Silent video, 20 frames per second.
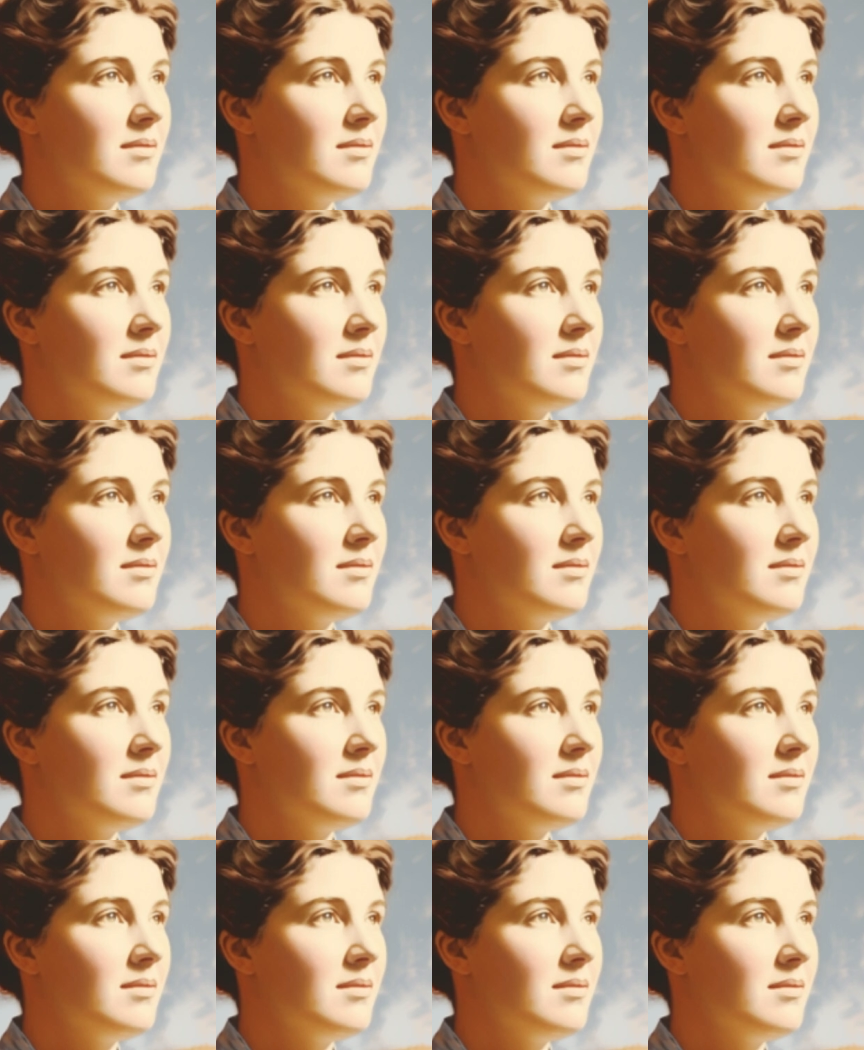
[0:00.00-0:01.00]

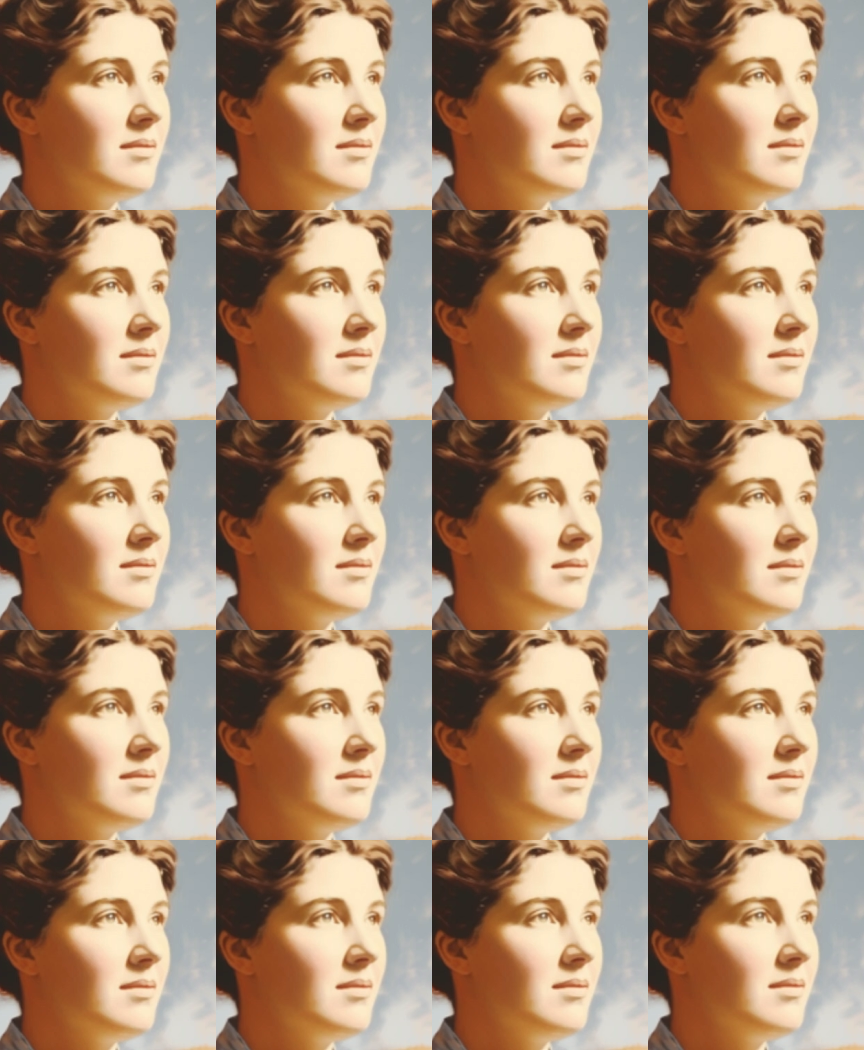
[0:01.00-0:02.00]

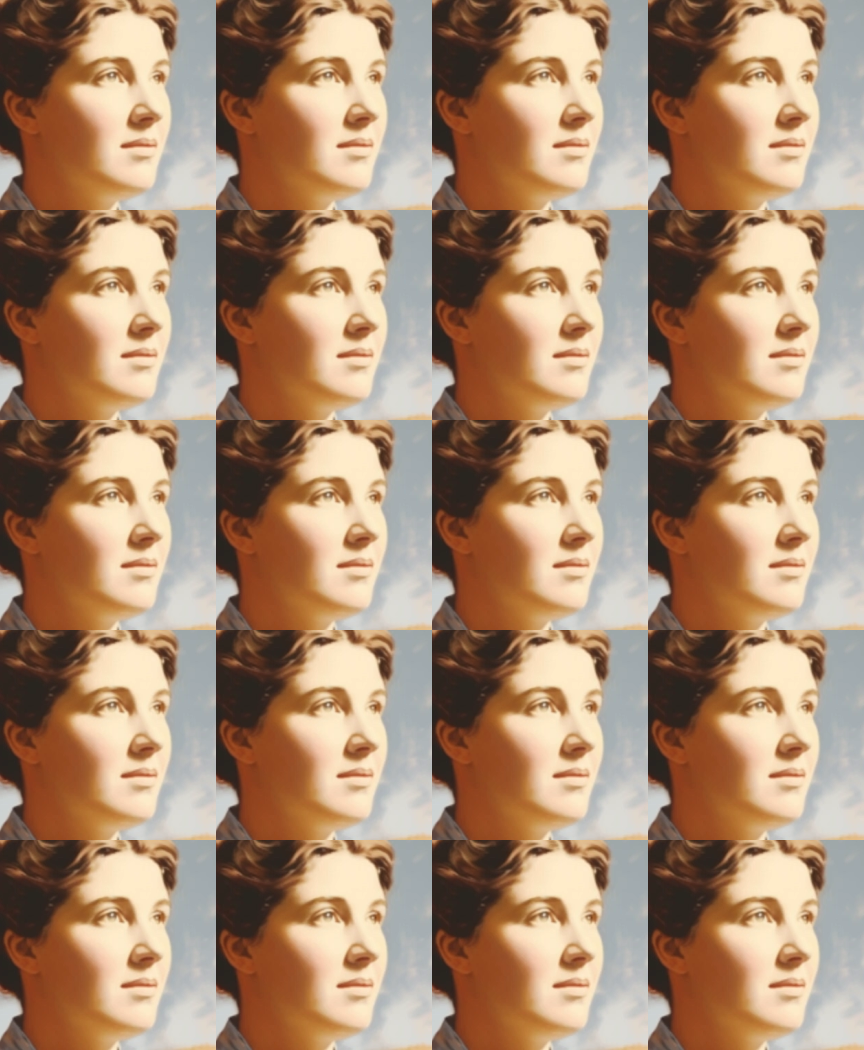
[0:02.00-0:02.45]
Nothing is said.